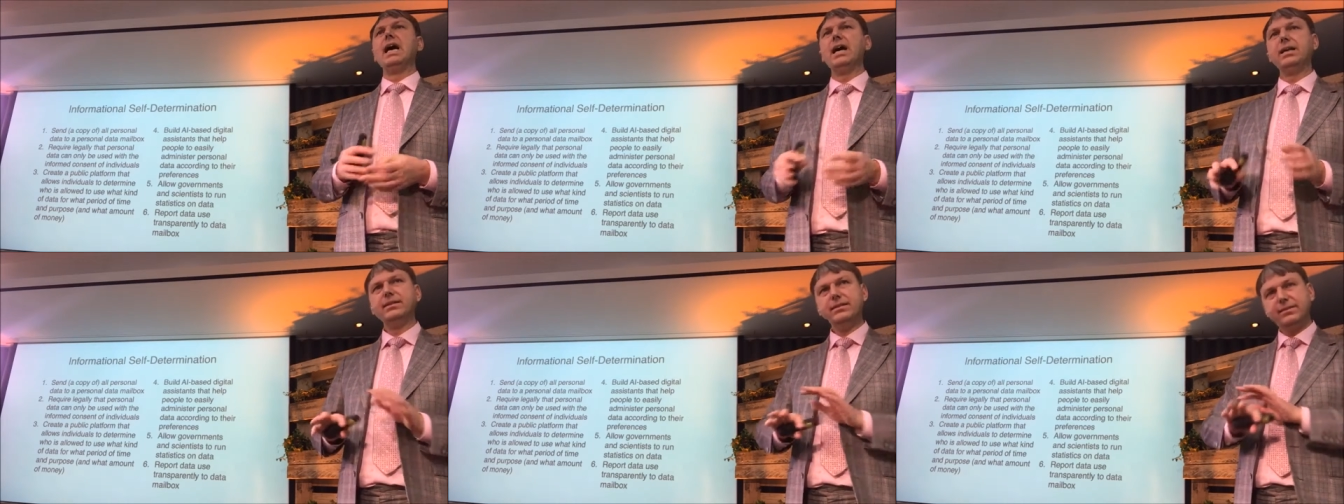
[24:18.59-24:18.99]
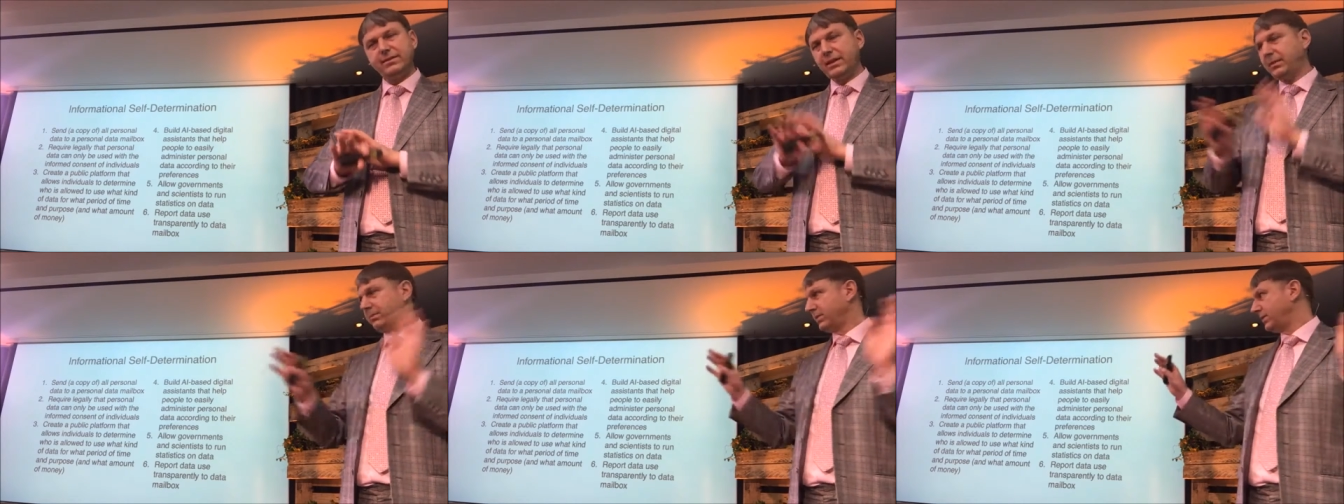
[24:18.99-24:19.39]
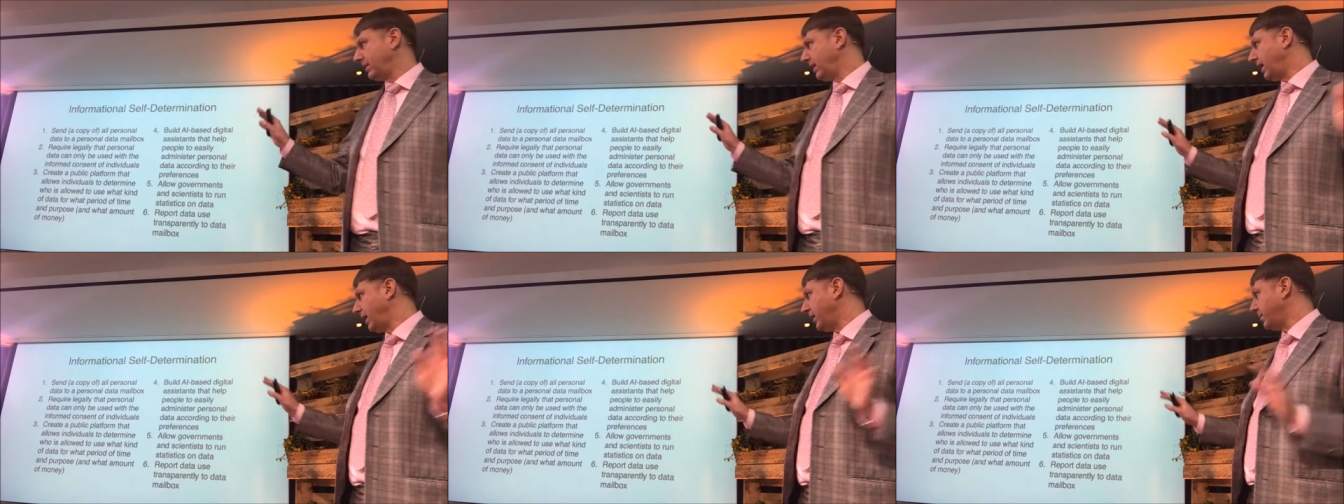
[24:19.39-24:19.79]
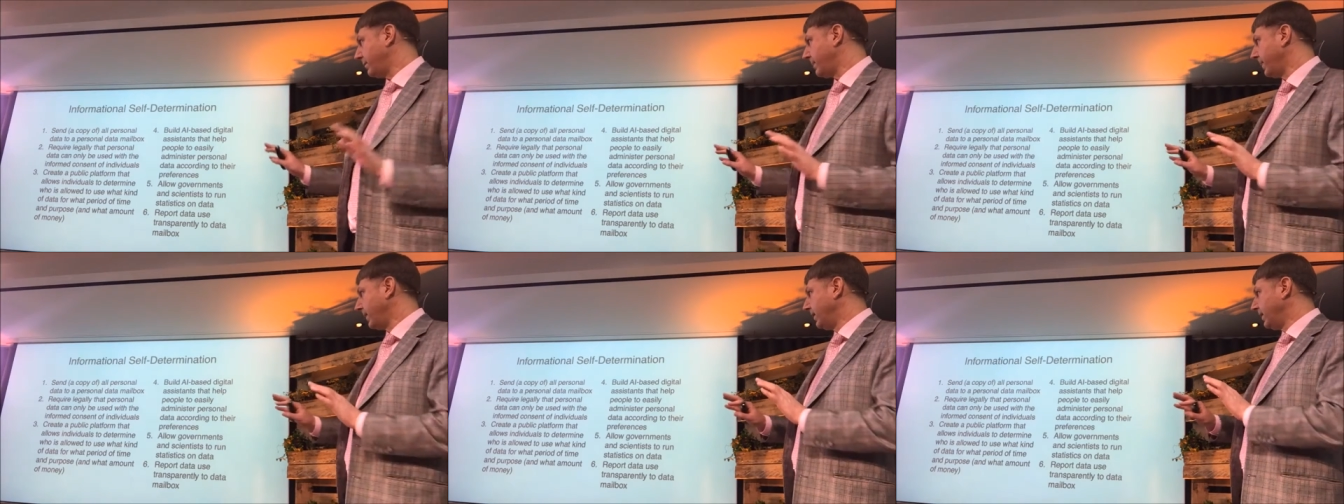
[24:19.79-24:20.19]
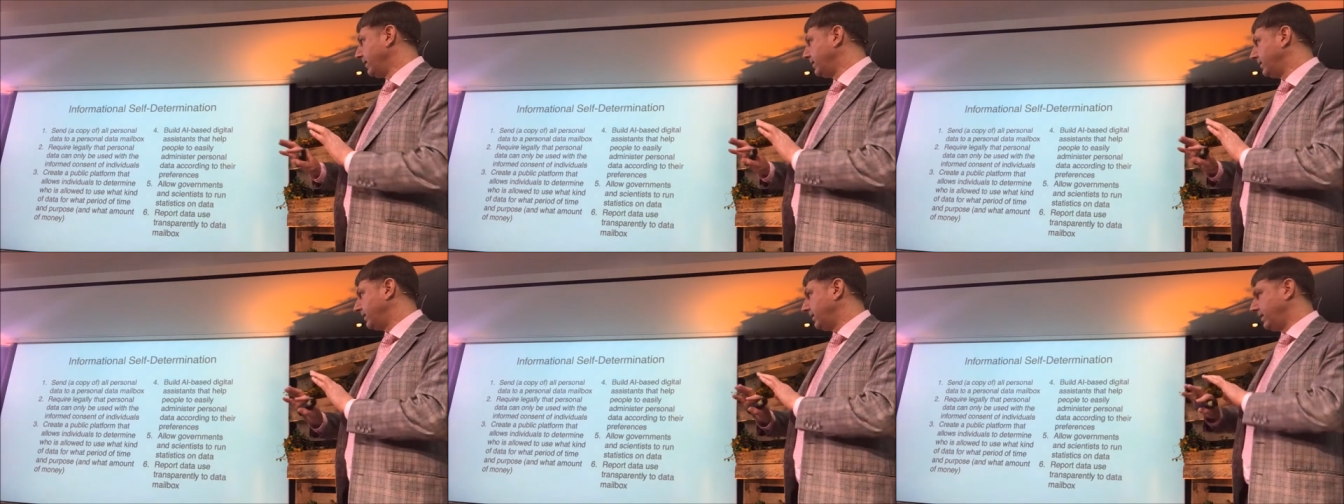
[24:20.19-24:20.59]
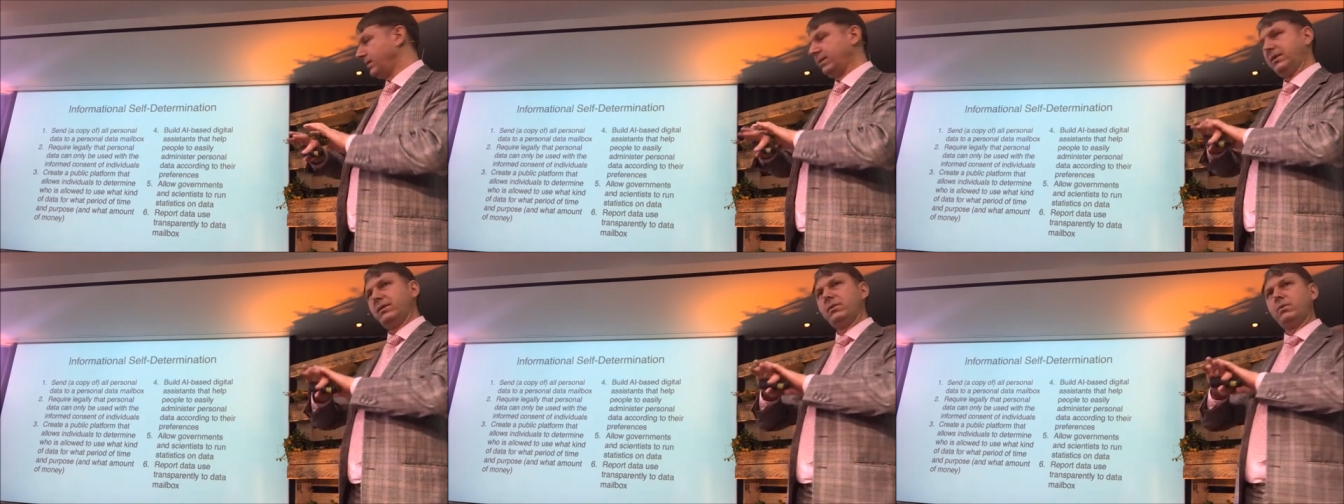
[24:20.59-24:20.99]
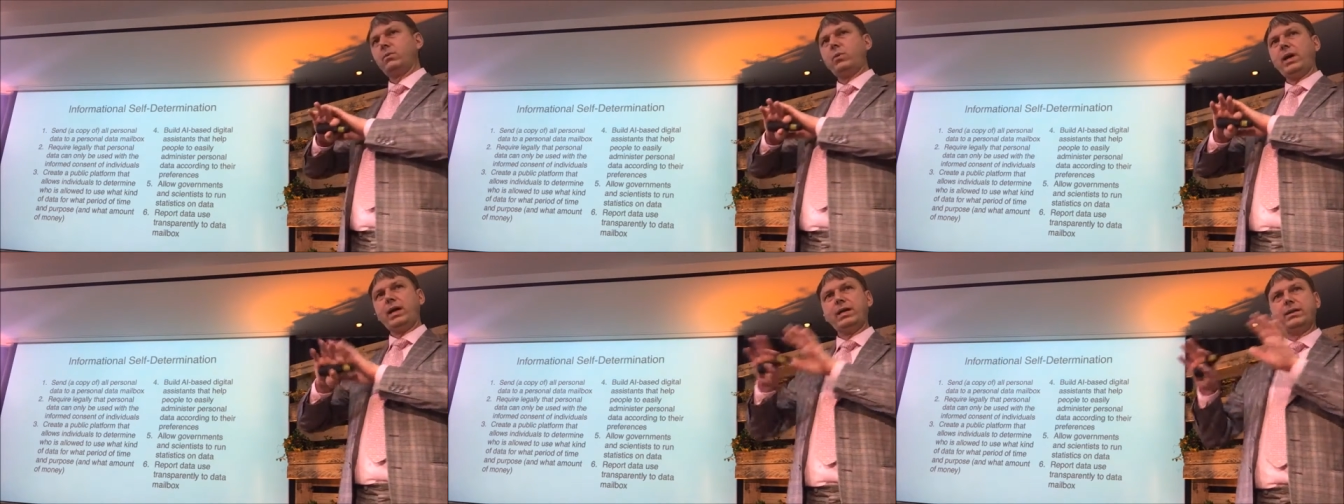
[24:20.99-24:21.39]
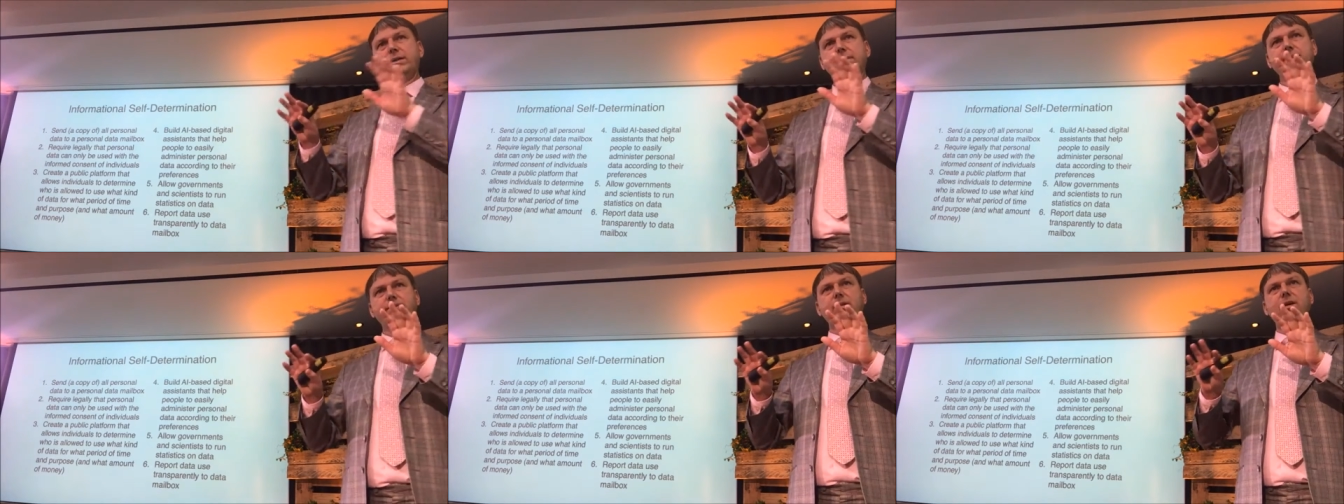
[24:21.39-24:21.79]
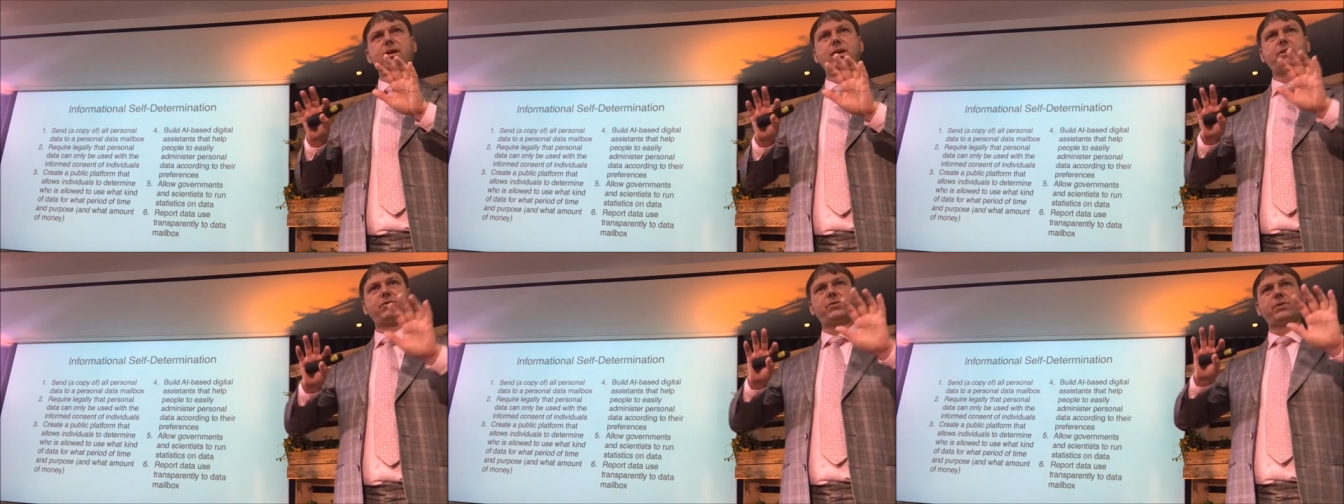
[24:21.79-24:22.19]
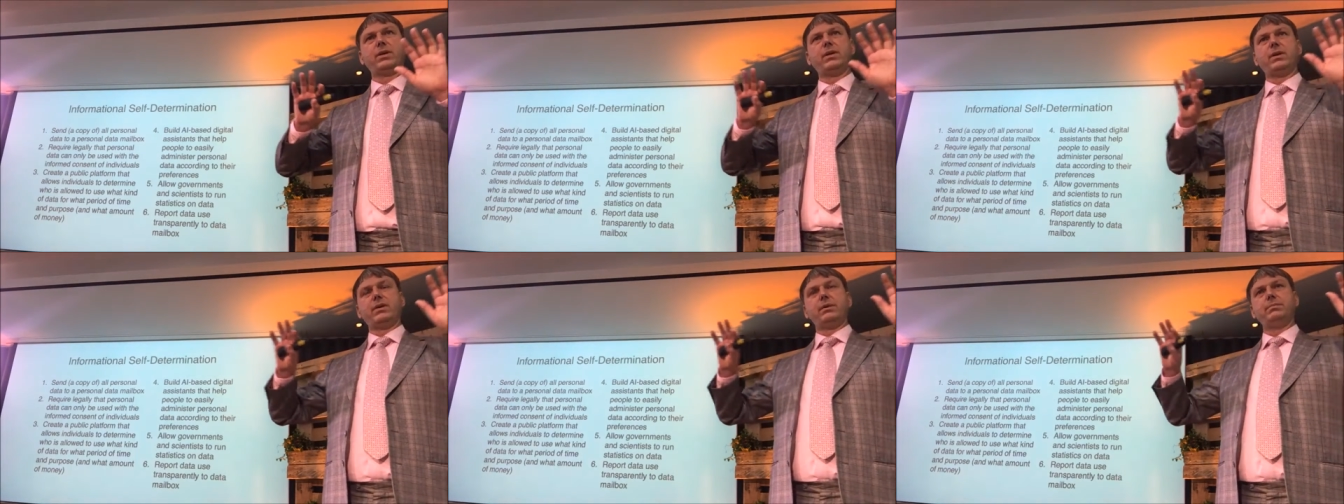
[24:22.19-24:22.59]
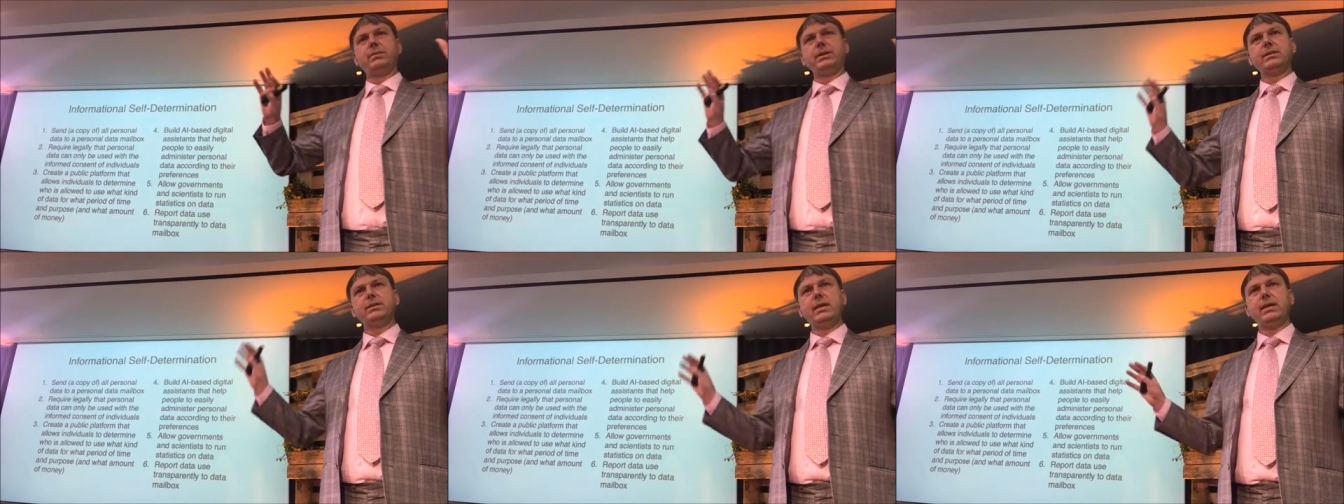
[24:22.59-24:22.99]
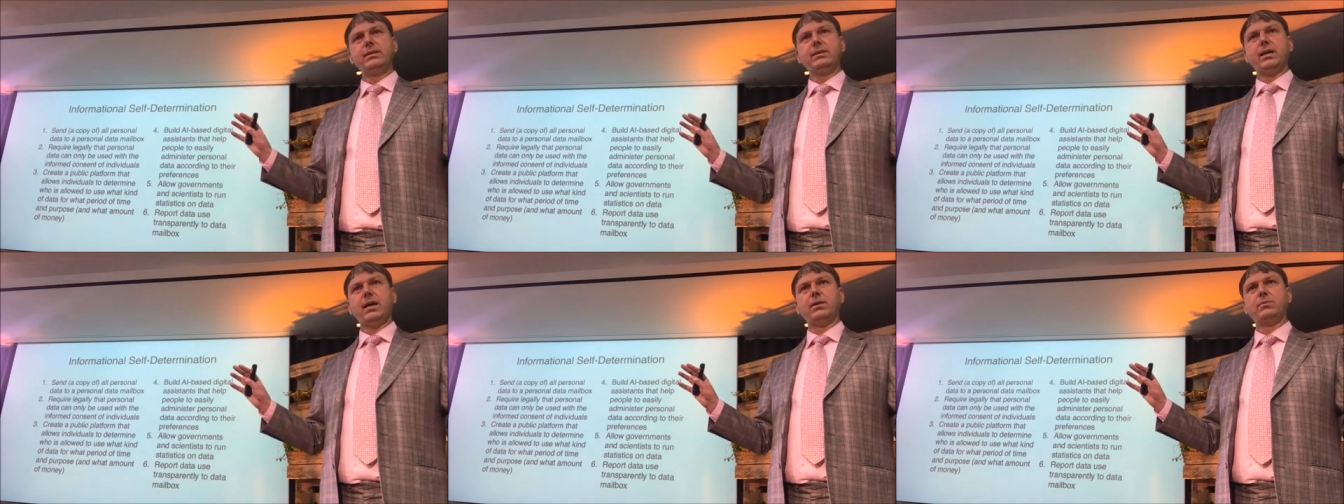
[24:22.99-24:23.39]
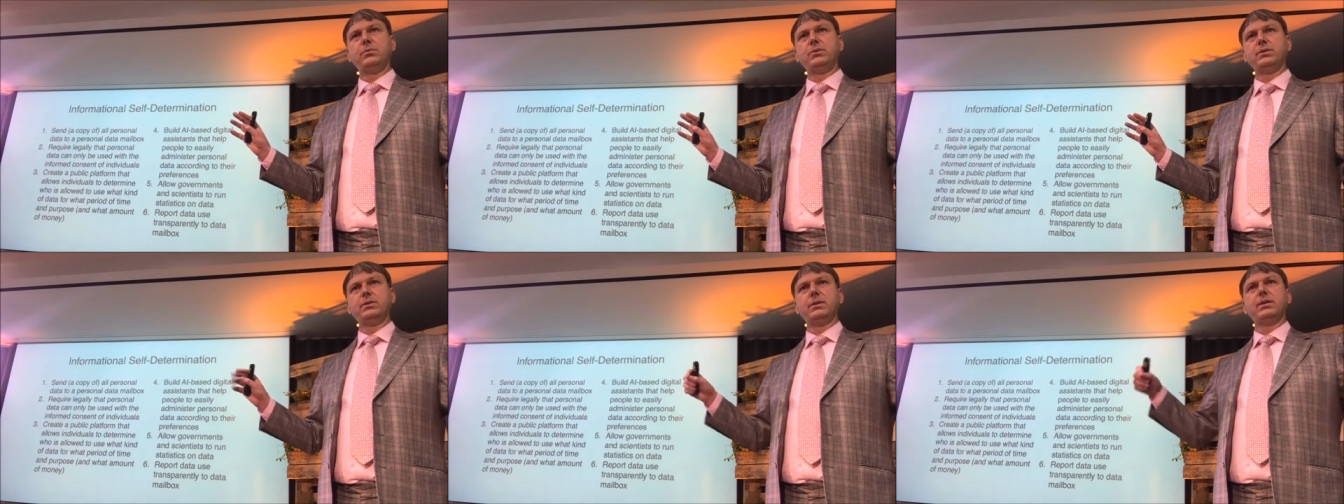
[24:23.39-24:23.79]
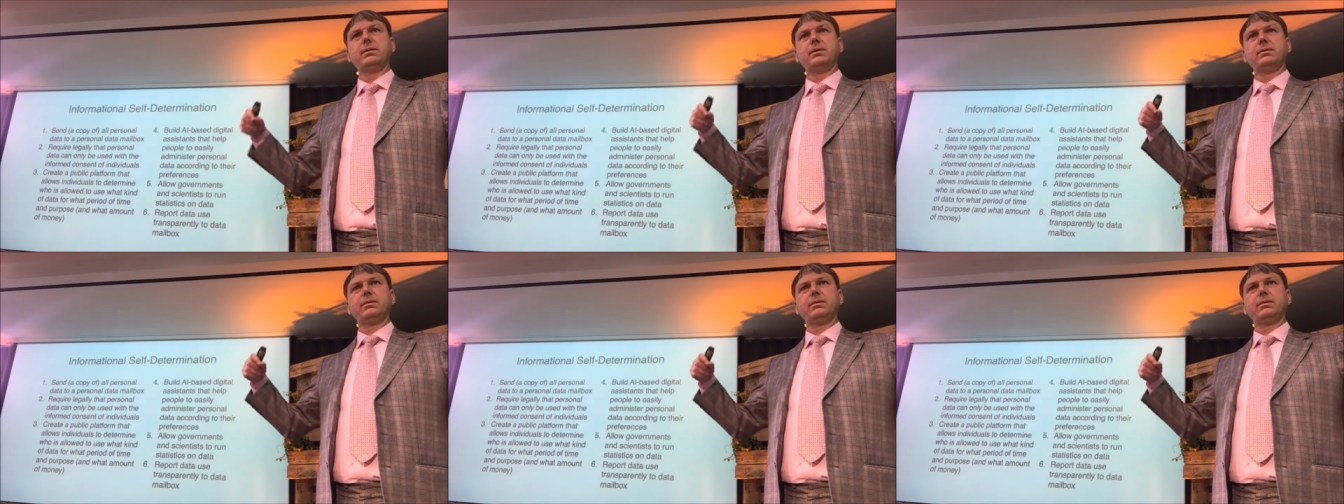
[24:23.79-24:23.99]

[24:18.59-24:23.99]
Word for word: At the same time, the wells of big data would